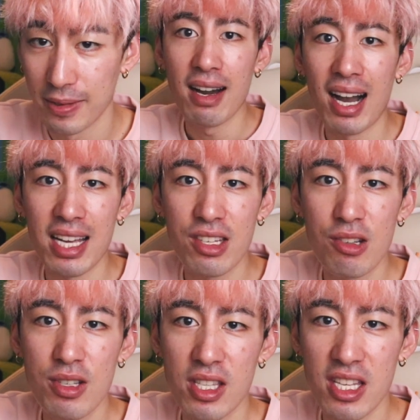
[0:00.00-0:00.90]
Now, I
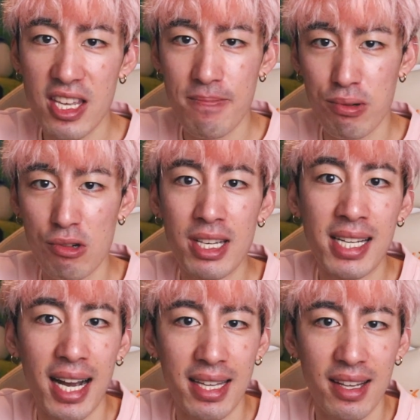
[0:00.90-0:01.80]
use the brewing
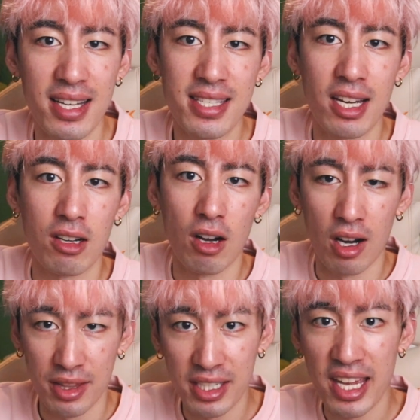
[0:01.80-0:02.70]
guidelines that are
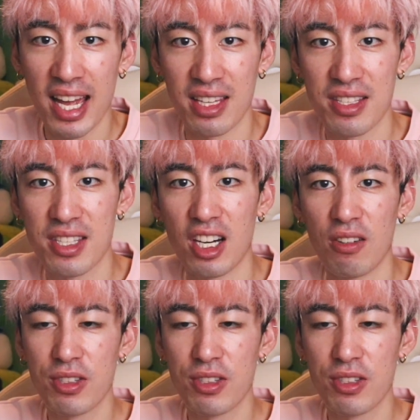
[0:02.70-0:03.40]
on the can itself,